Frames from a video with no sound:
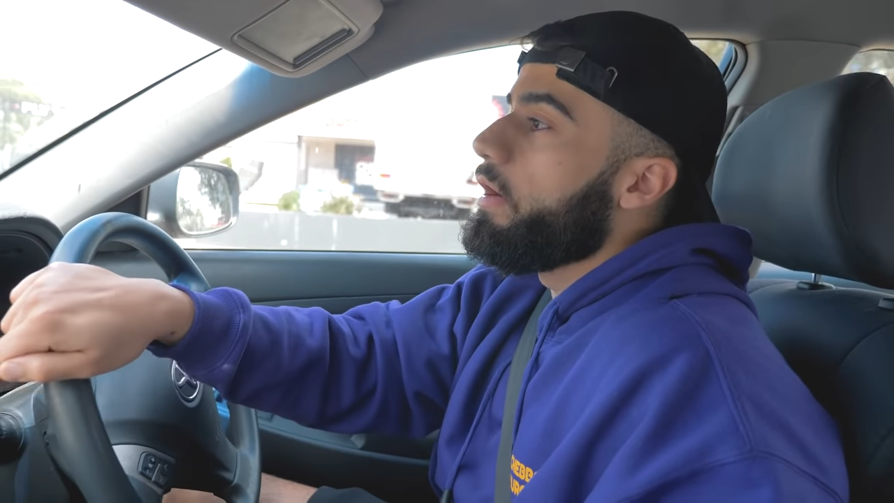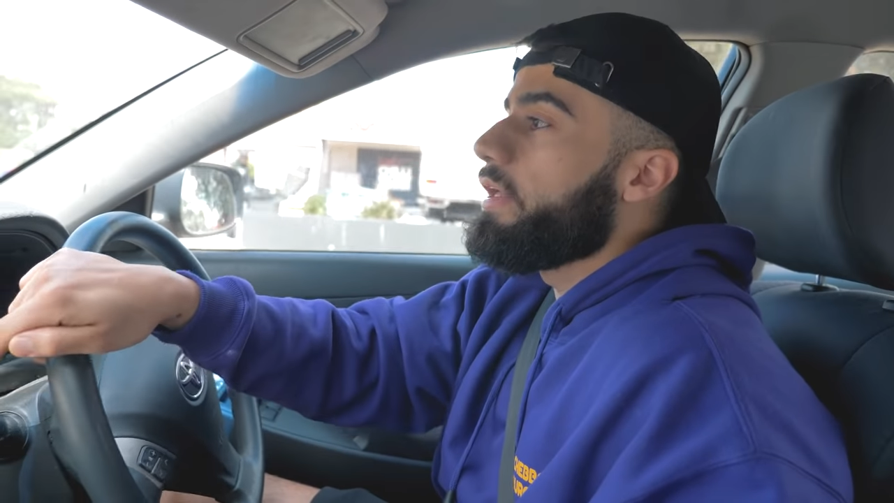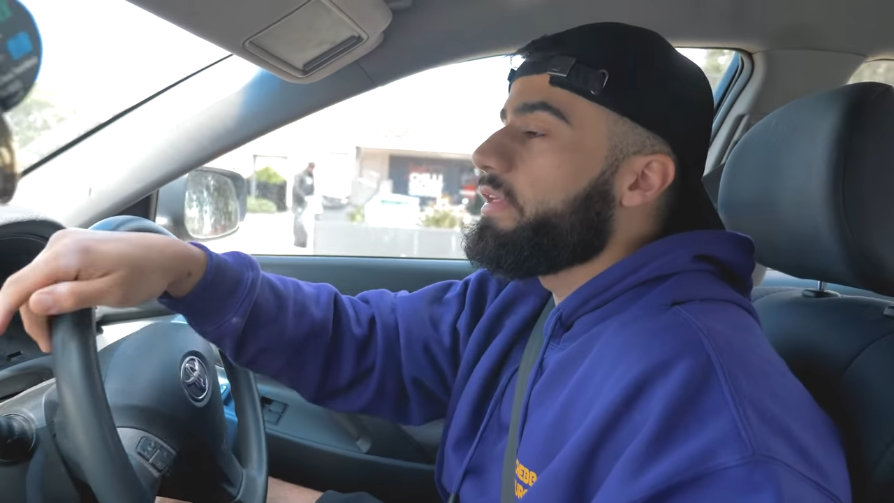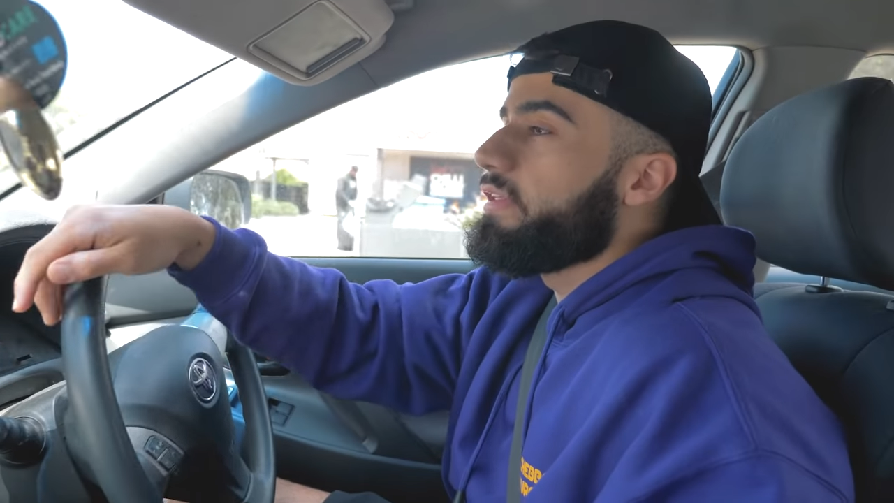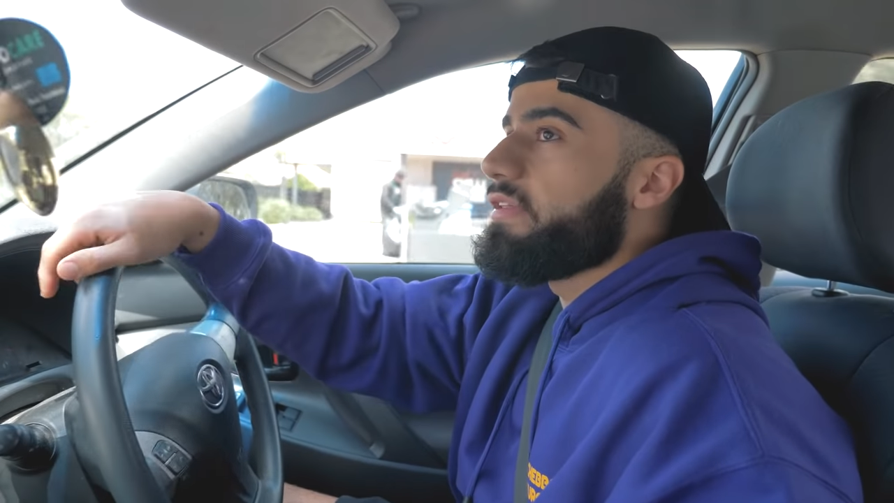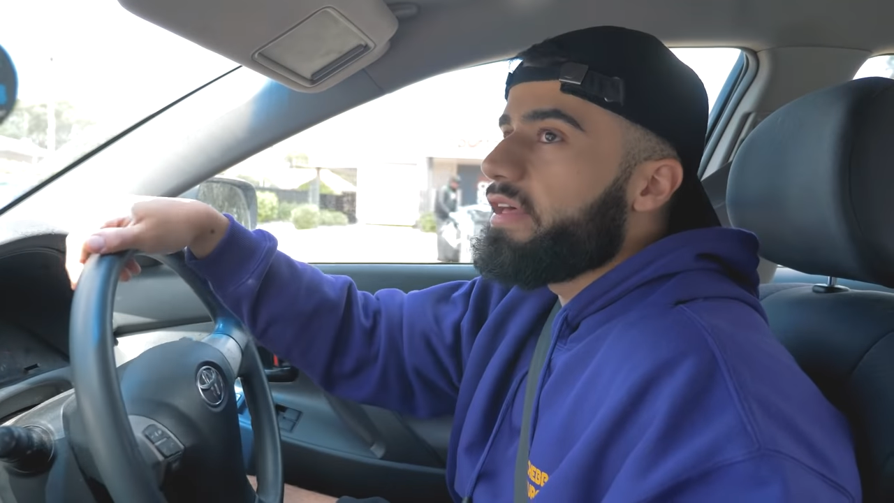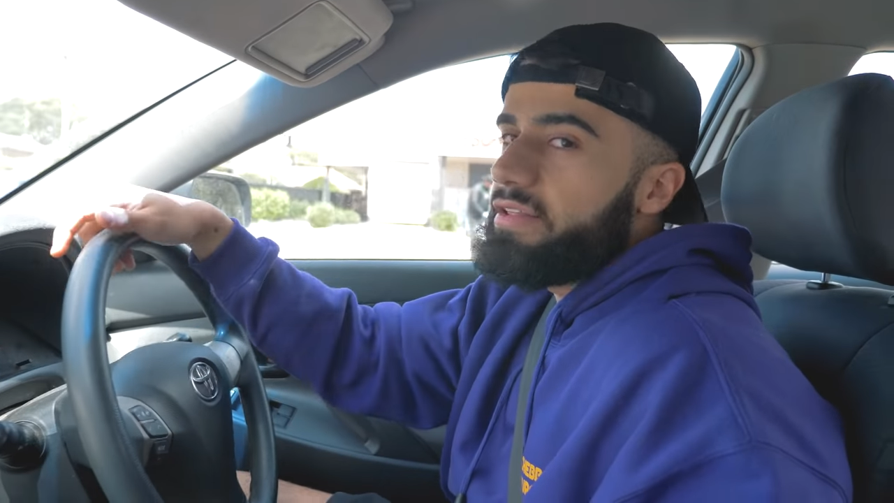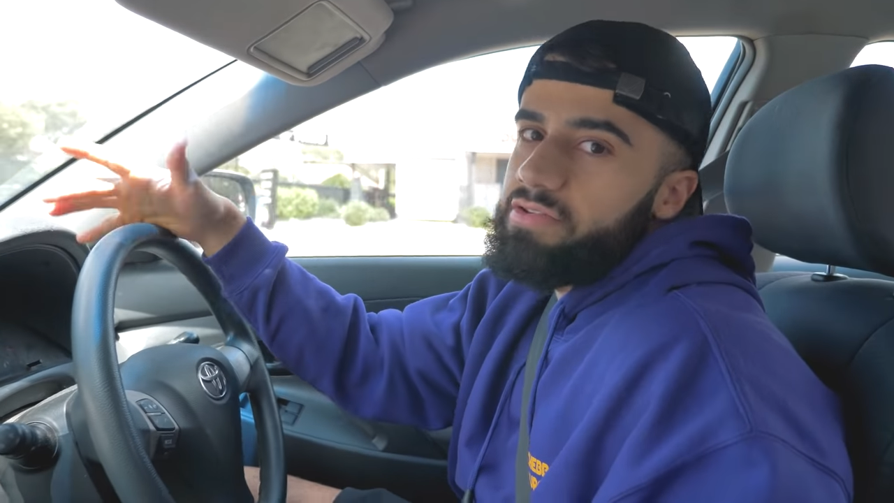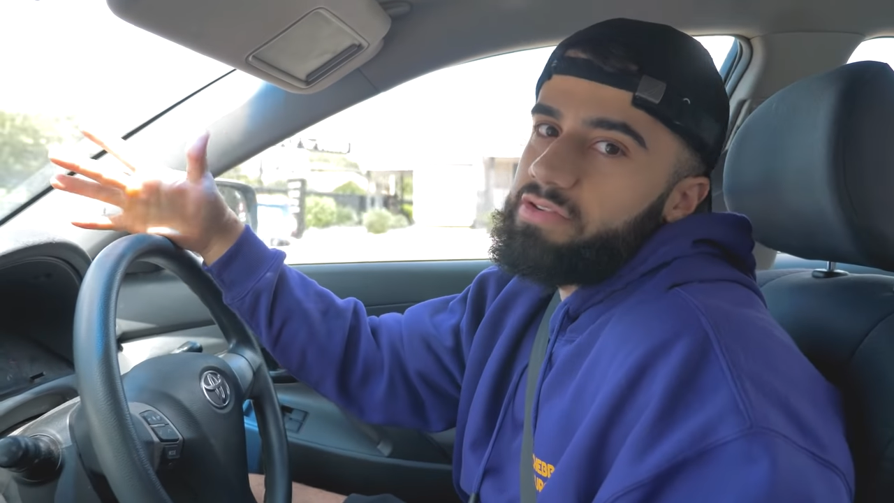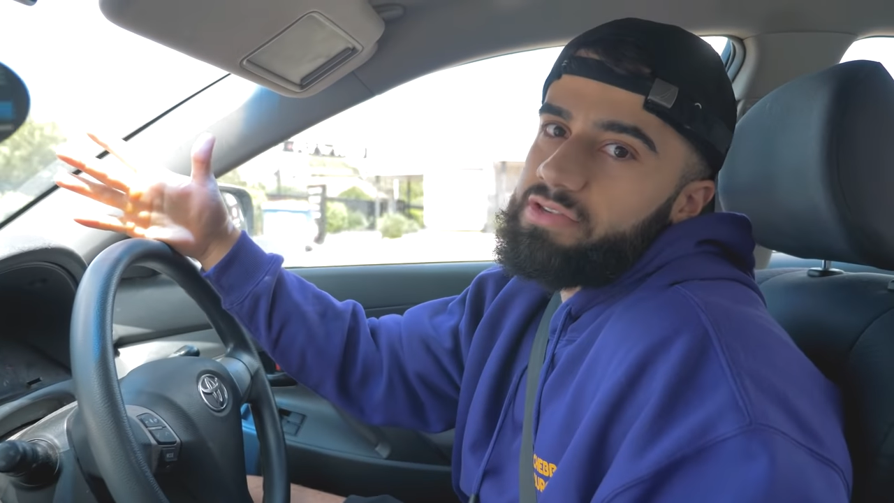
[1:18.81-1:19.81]
at the end of the day,
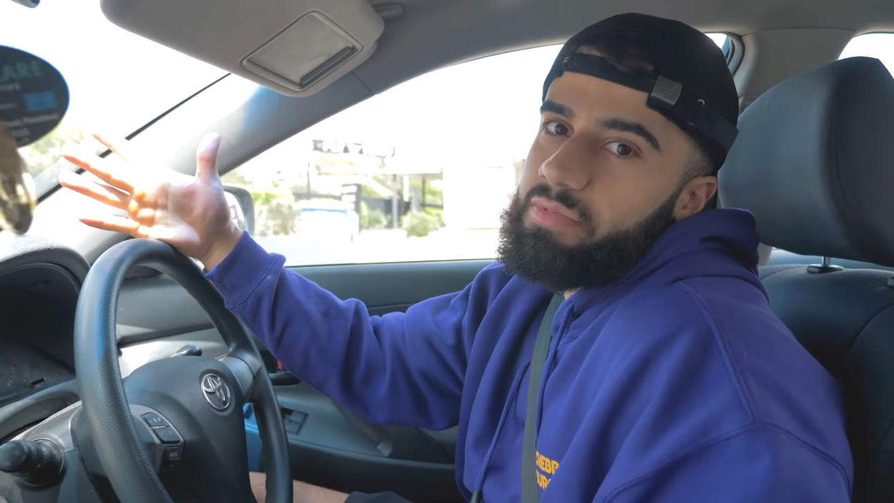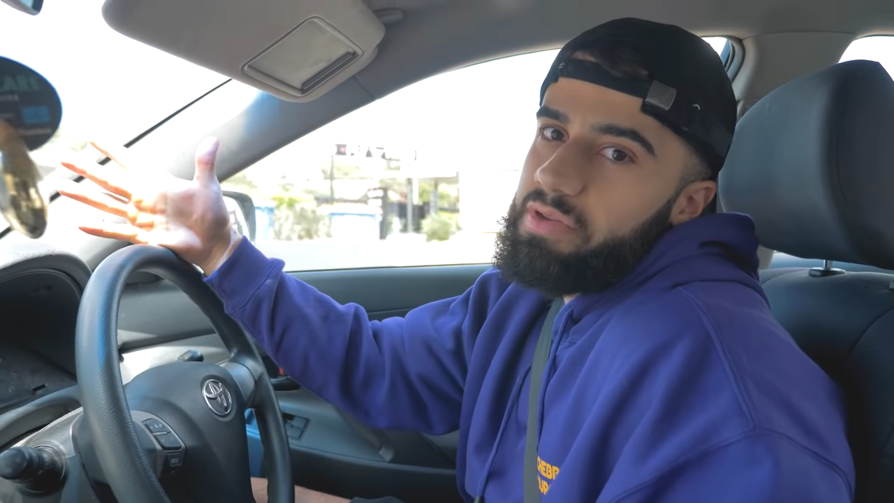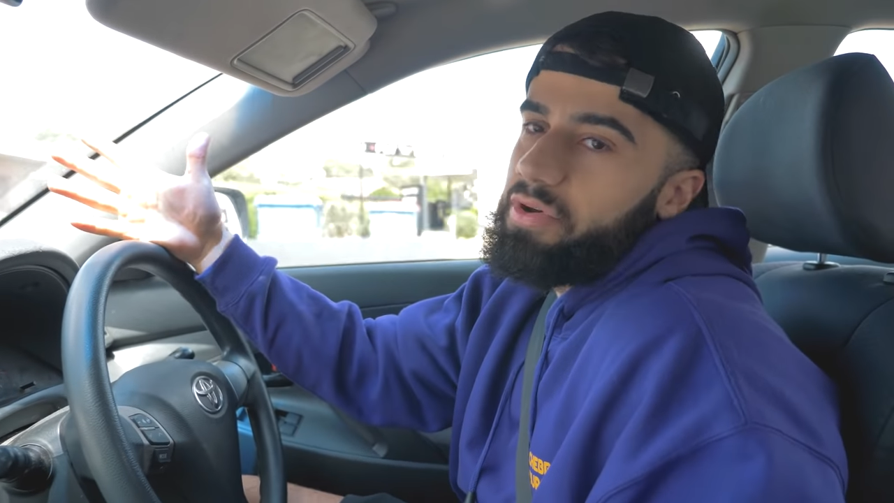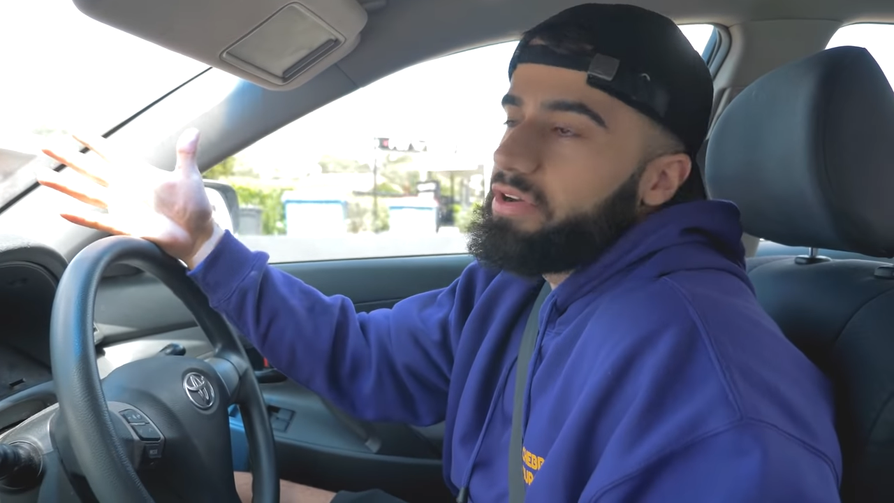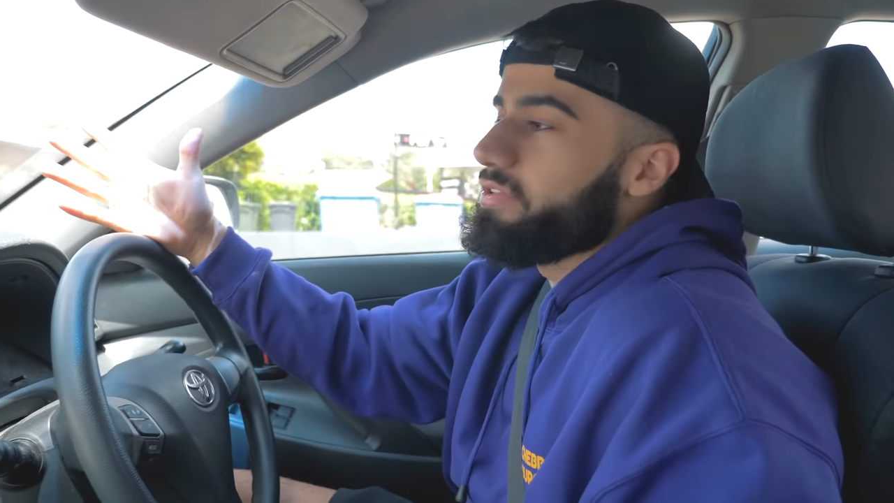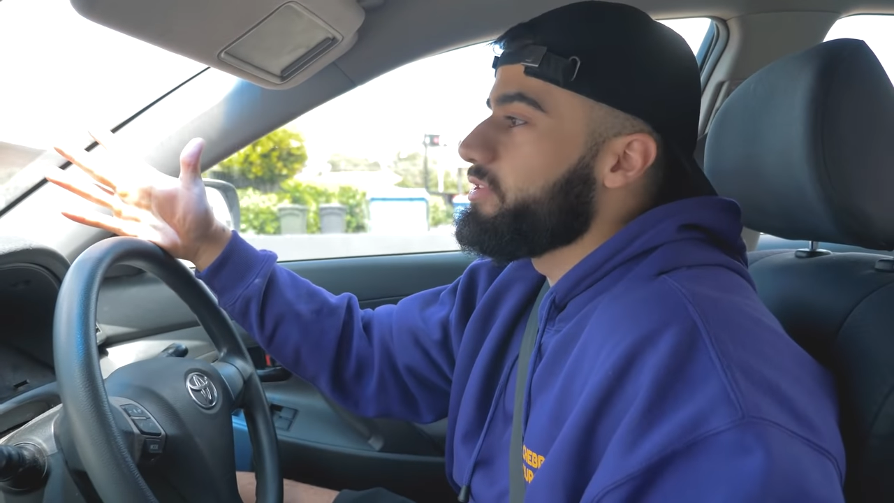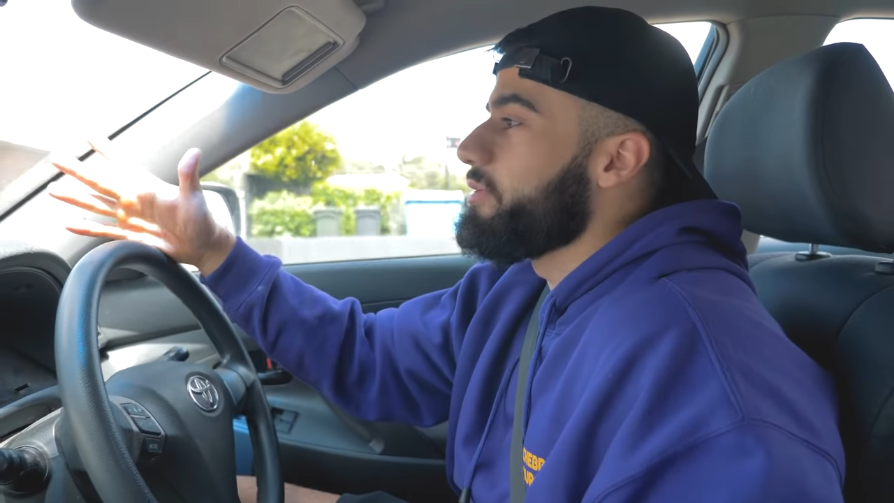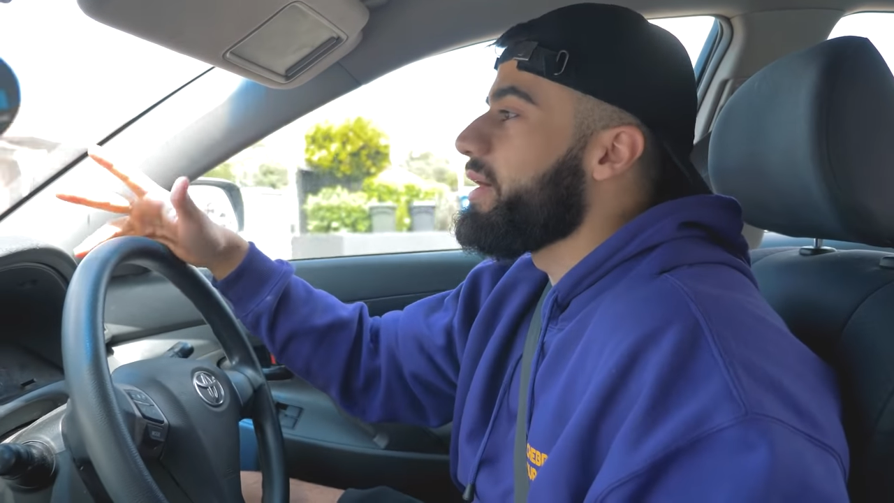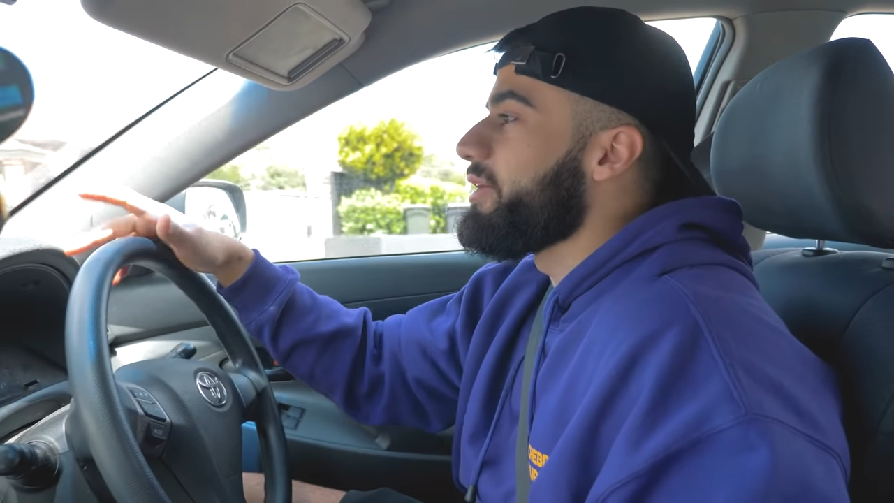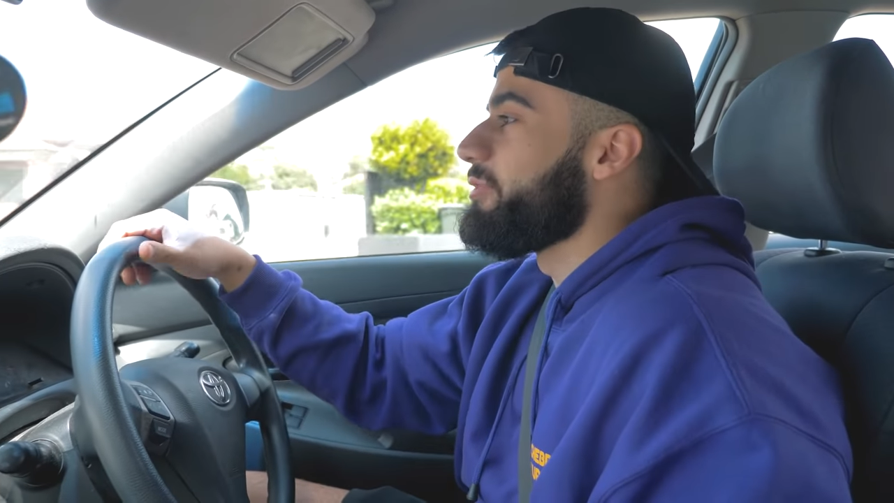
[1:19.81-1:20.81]
there's only so many burgers you
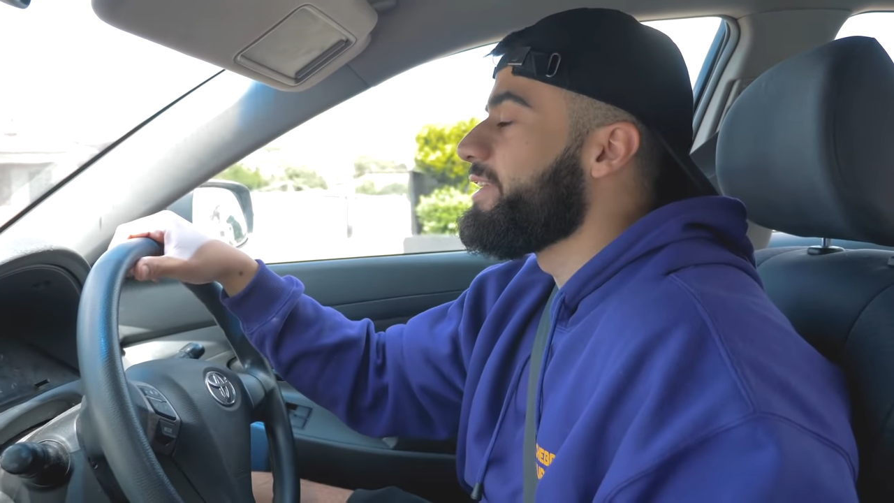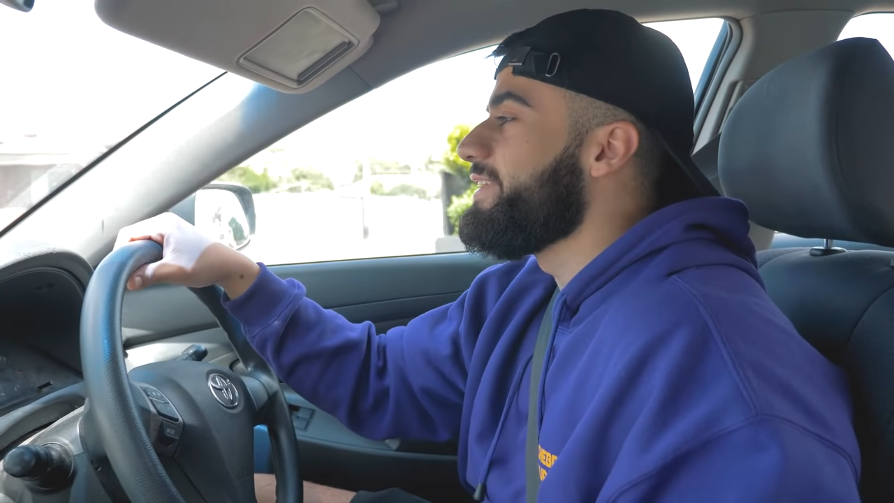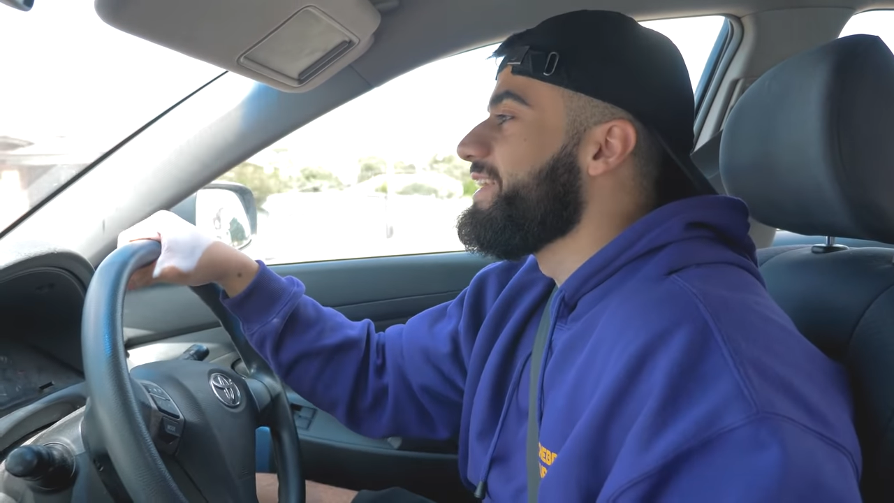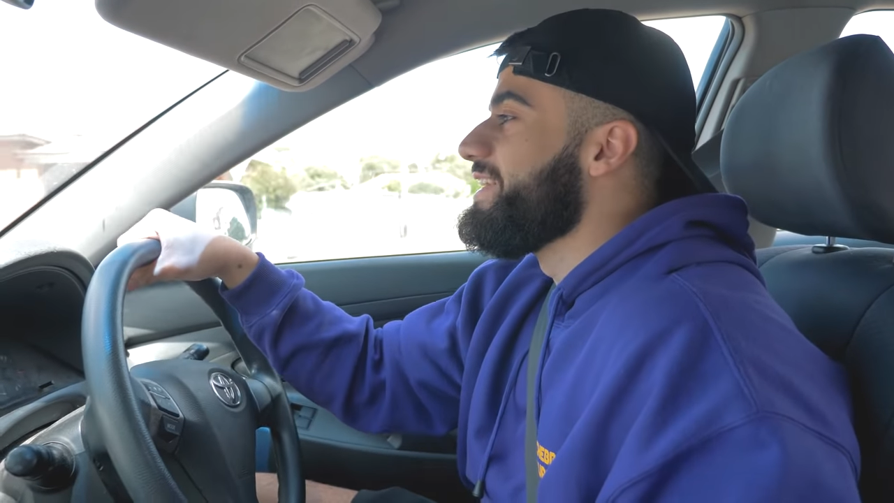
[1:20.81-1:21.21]
can make, right?